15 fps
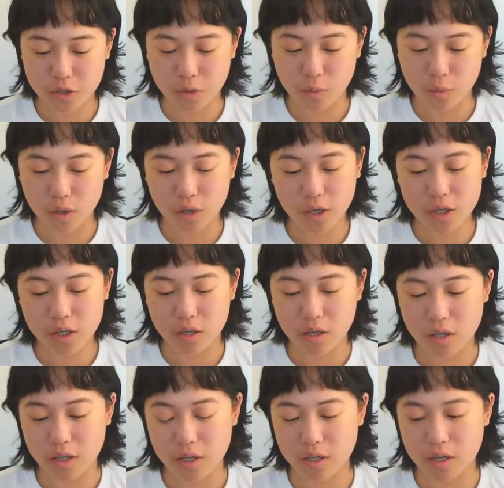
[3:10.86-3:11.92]
to work
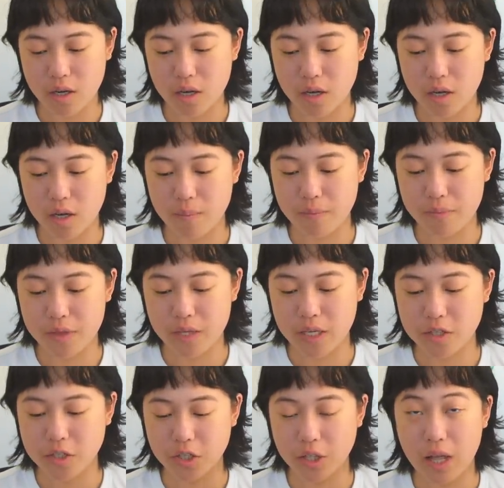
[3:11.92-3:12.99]
on
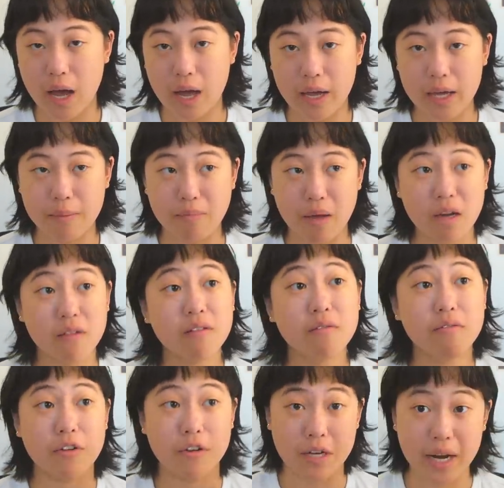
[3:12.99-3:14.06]
the July
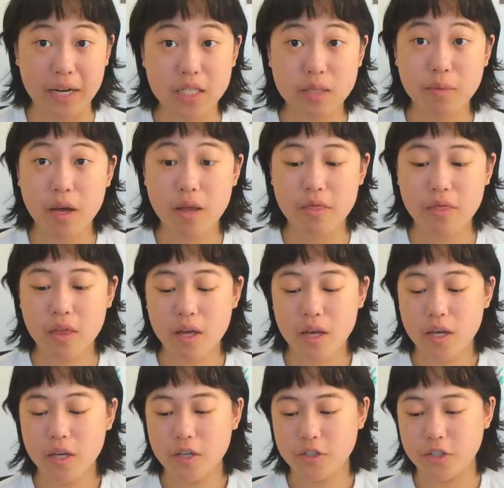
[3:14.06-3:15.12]
benefit for next month,
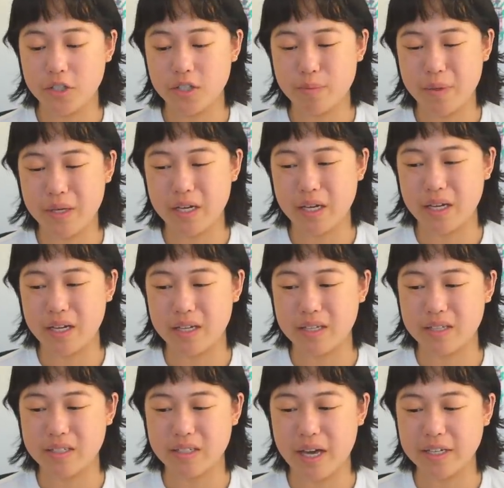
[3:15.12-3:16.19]
just
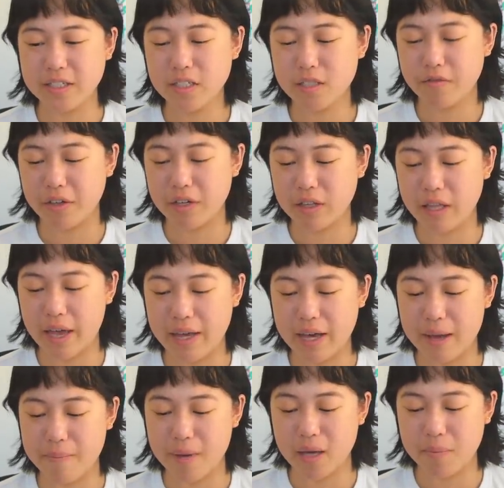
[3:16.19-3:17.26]
because I just feel like
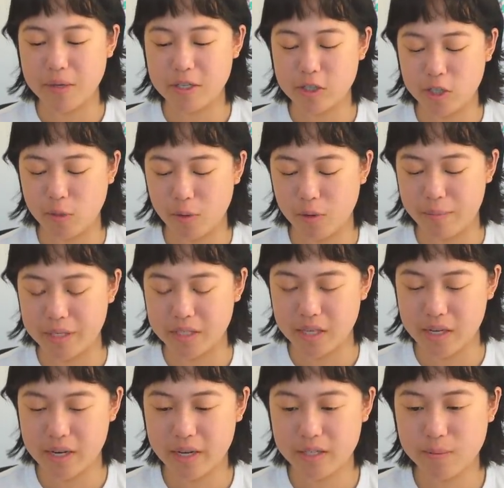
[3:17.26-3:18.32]
I might be super
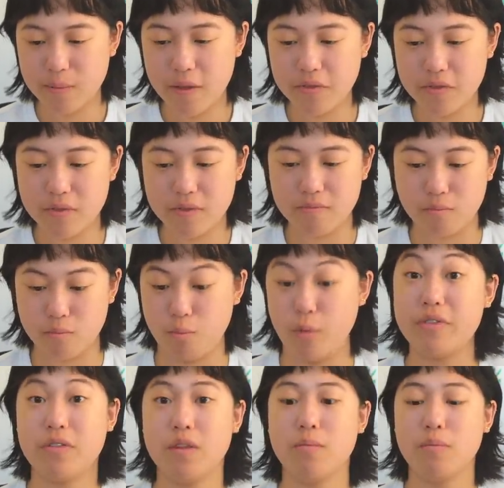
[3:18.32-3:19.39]
busy next month
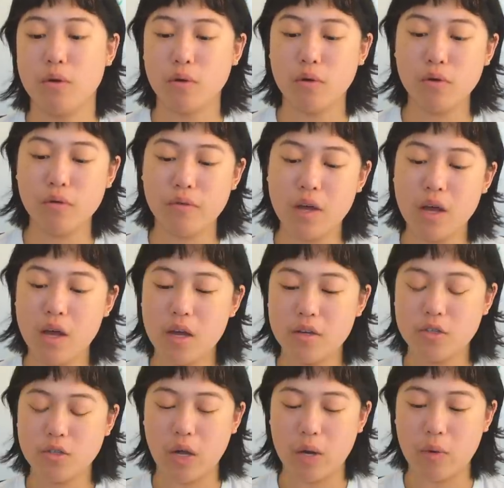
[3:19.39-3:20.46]
with the move.
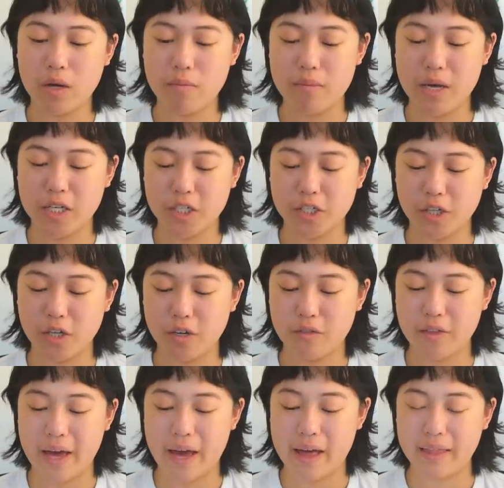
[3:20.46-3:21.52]
So I wanna make sure
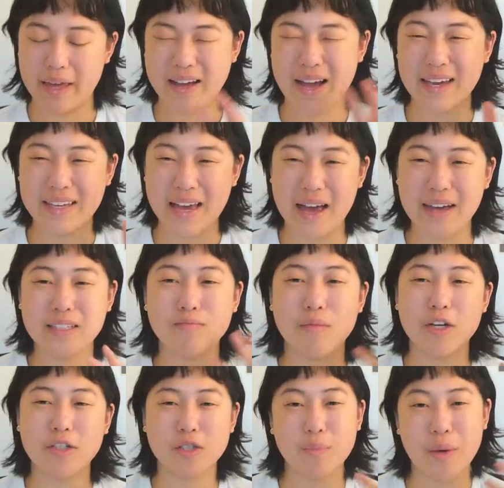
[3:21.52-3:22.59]
that like I get as
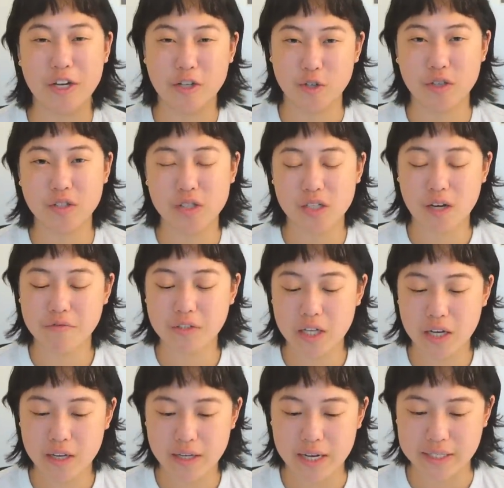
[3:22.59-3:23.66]
much PATRON stuff
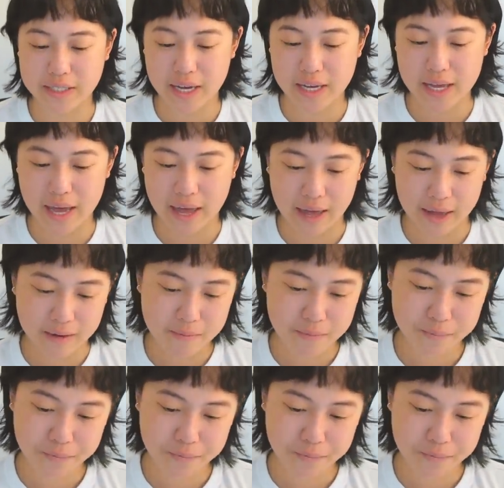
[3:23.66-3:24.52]
done as I can,